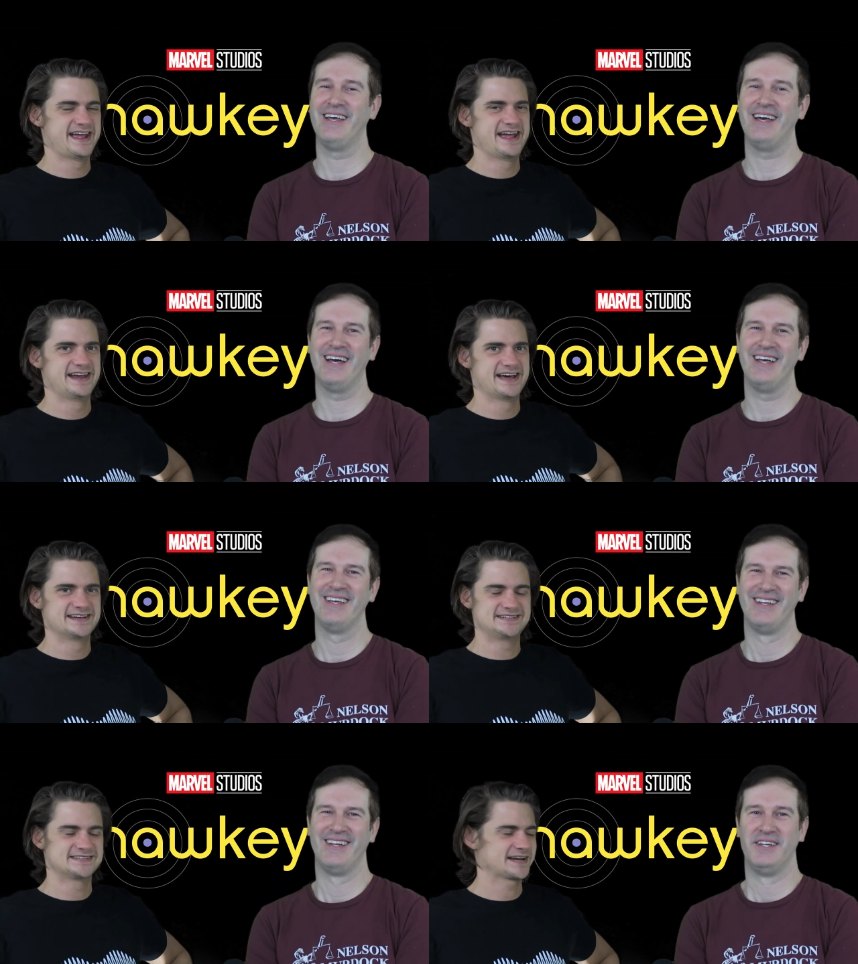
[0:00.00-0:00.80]
Speaker 1: And
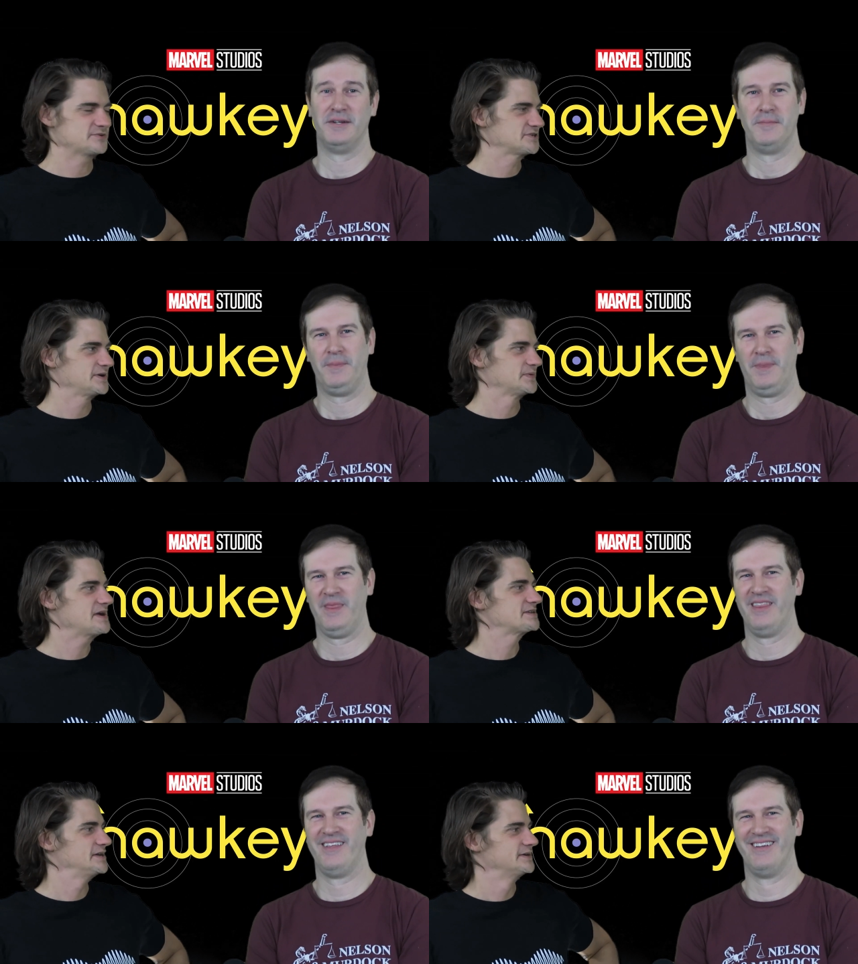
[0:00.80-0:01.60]
yeah. uh, she's like, I was trying to
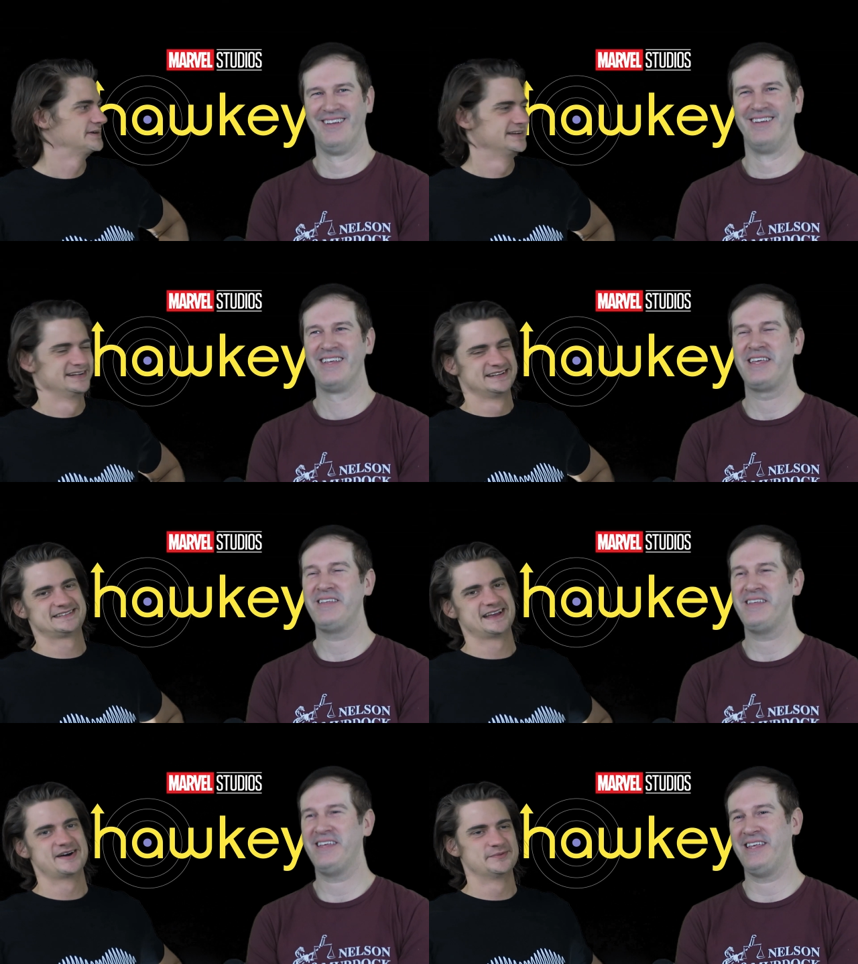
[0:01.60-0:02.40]
rescue you.
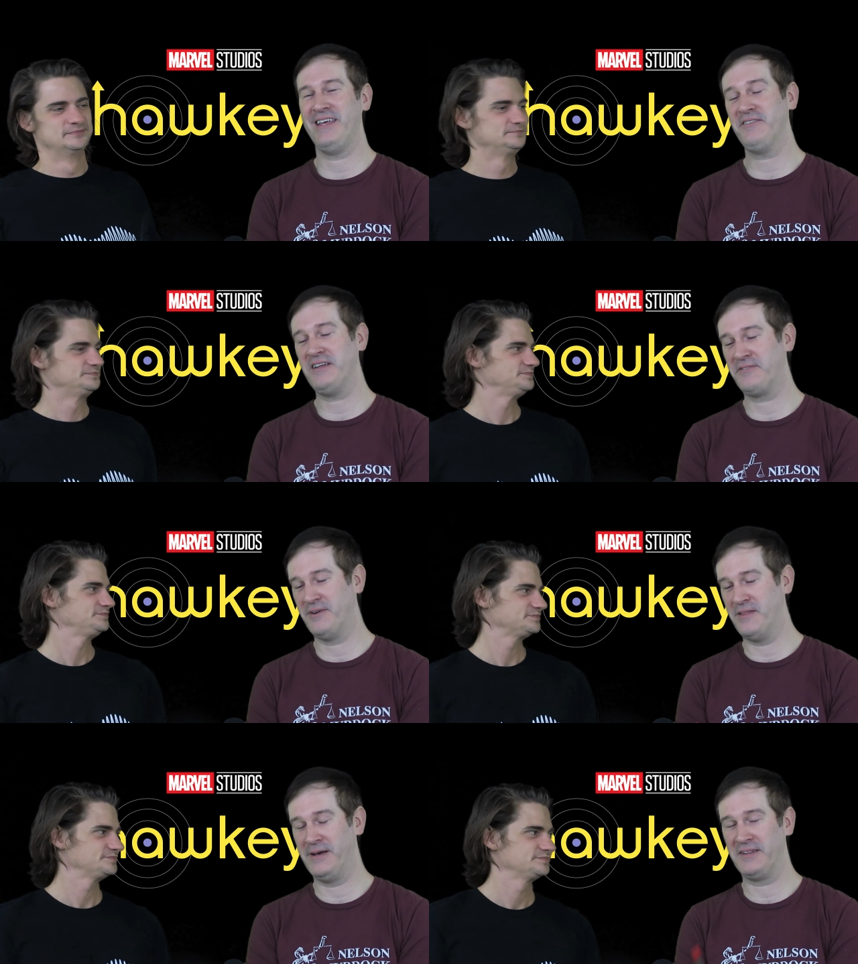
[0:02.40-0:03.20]
Speaker 2: He, so he also has
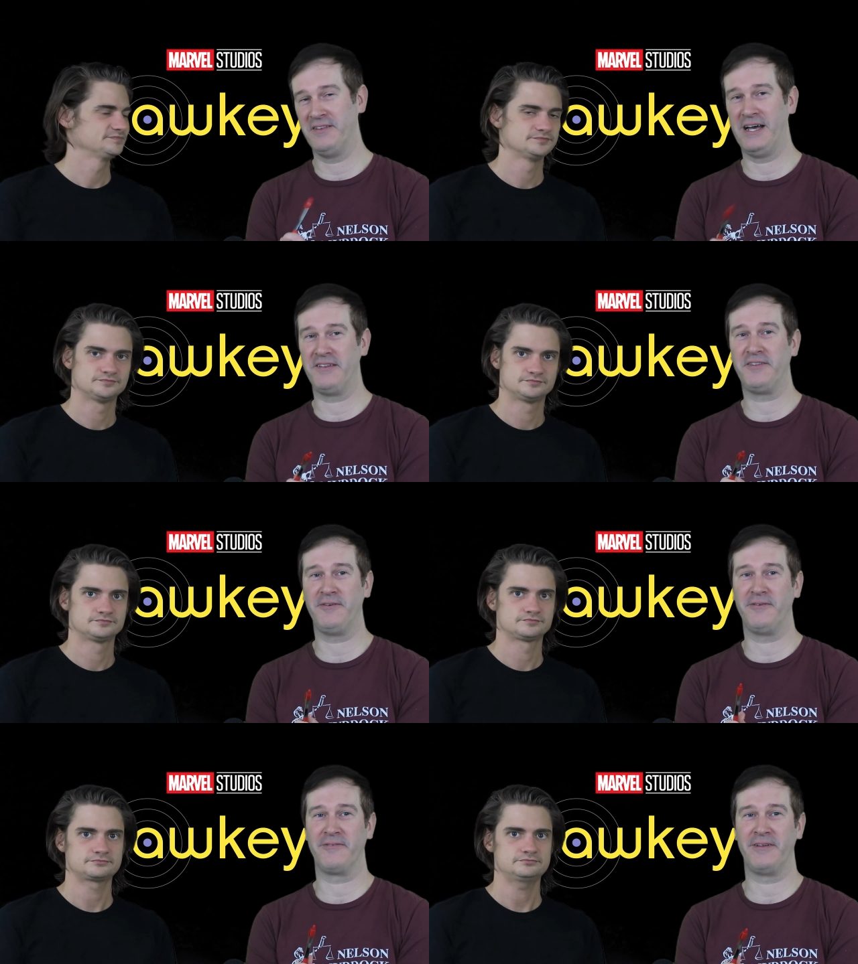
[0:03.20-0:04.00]
one of the best lines
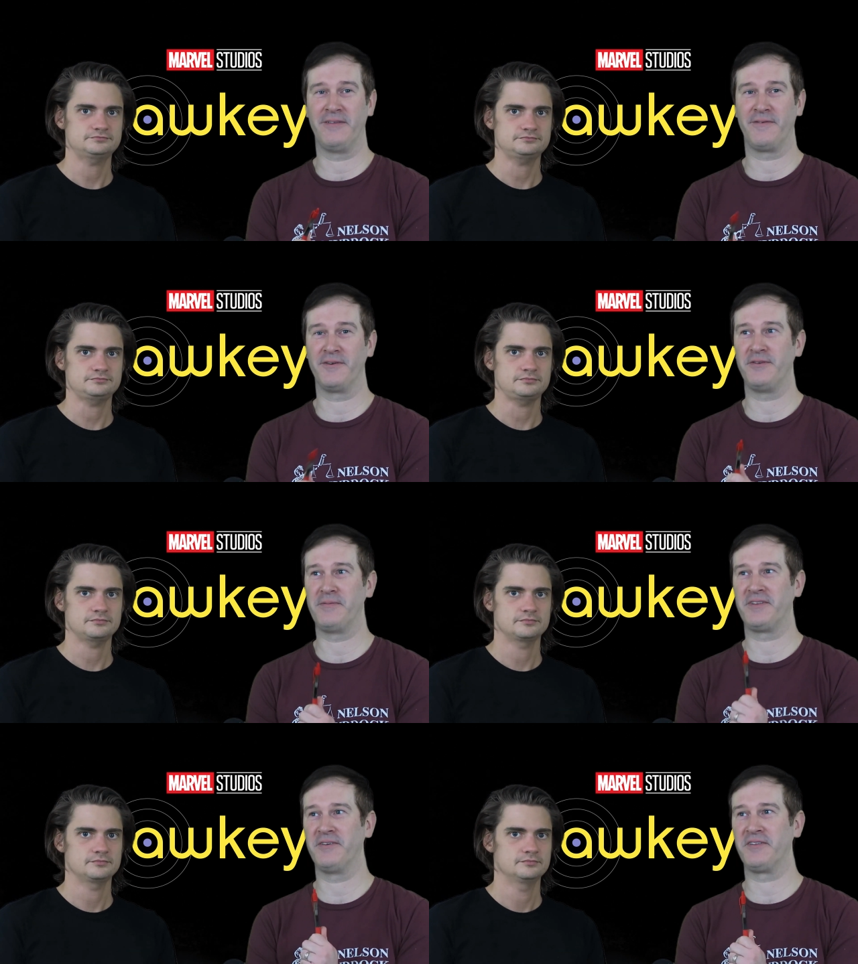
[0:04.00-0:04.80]
too in the first
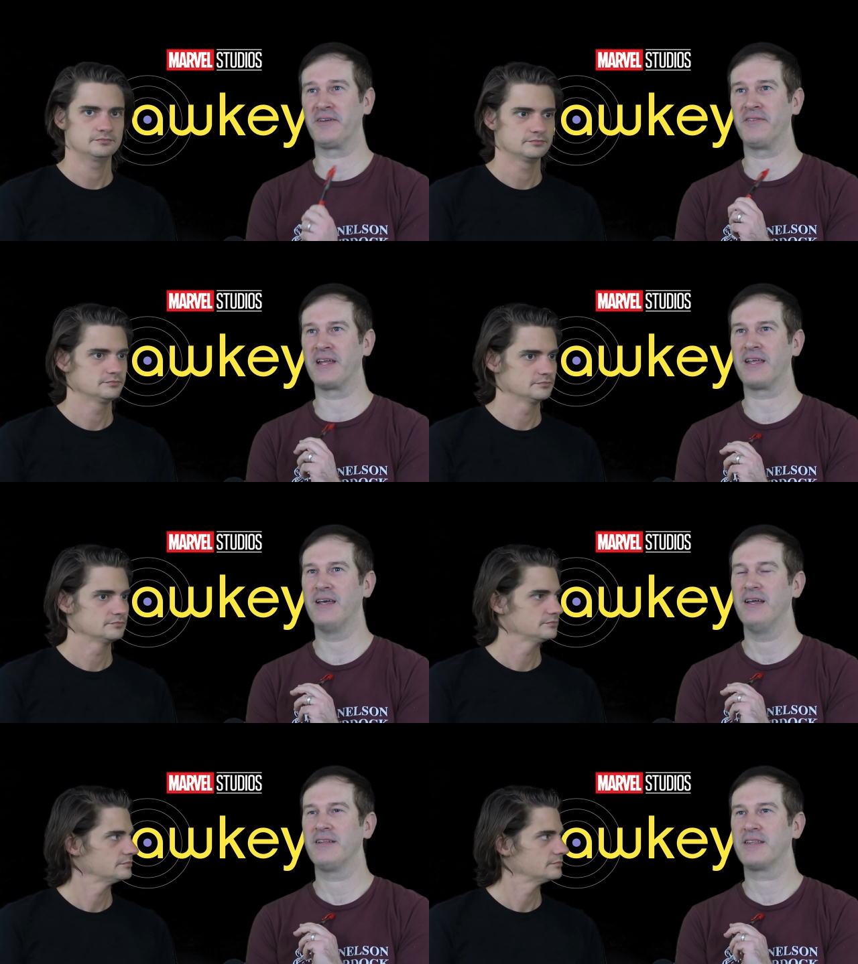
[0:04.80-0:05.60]
two episodes. He goes like,
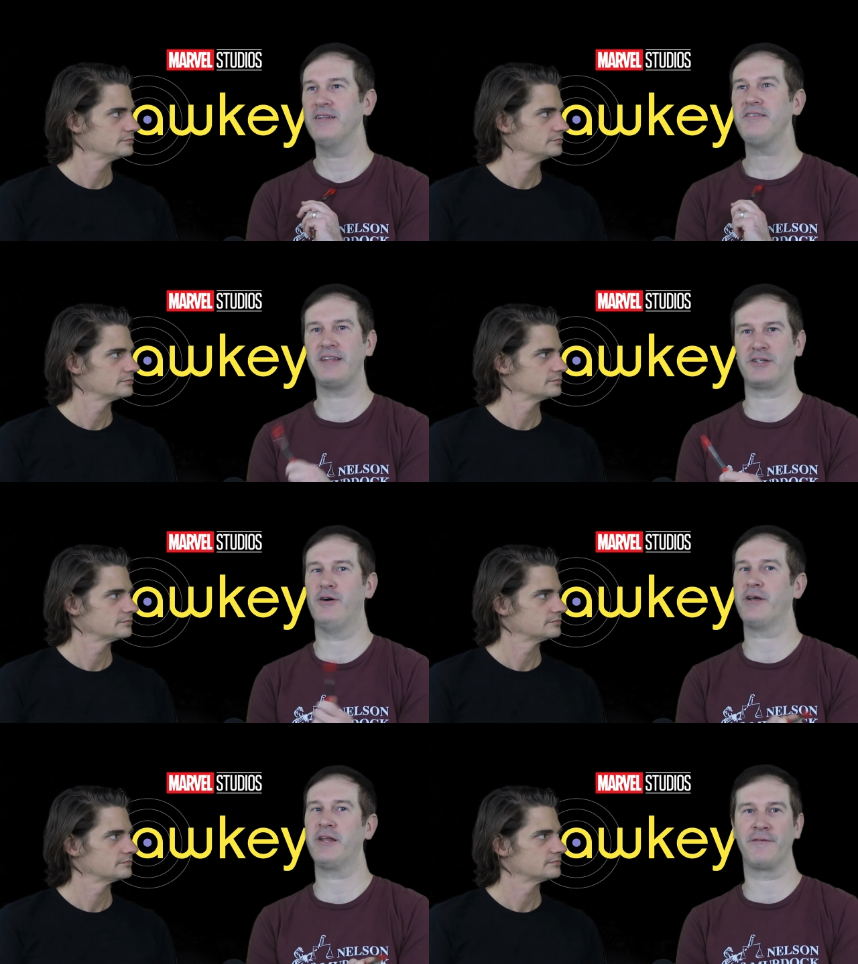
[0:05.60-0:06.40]
like this is like
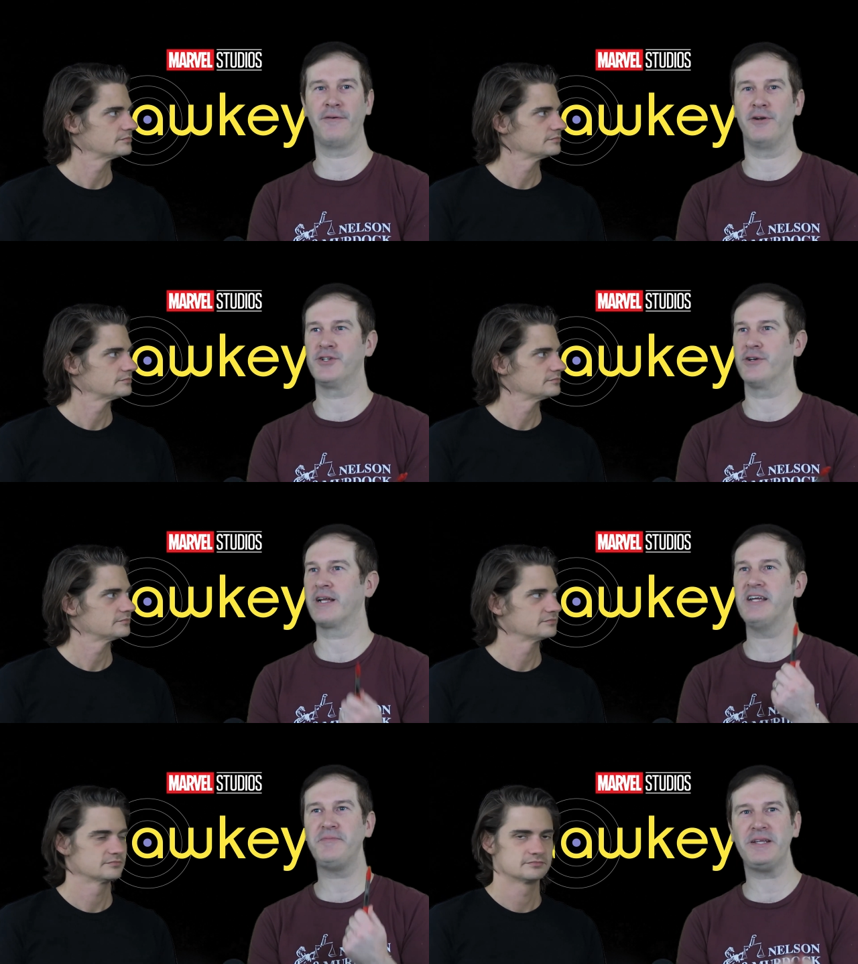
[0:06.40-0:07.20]
talking to furniture.
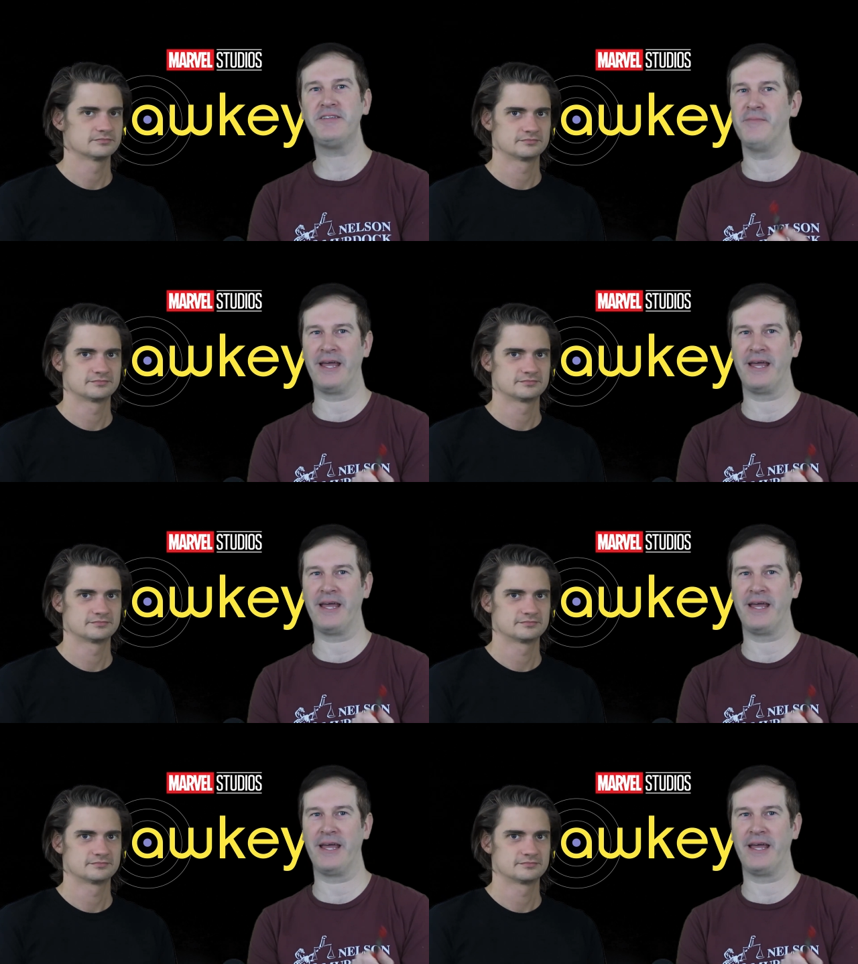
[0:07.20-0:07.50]
Can I speak to the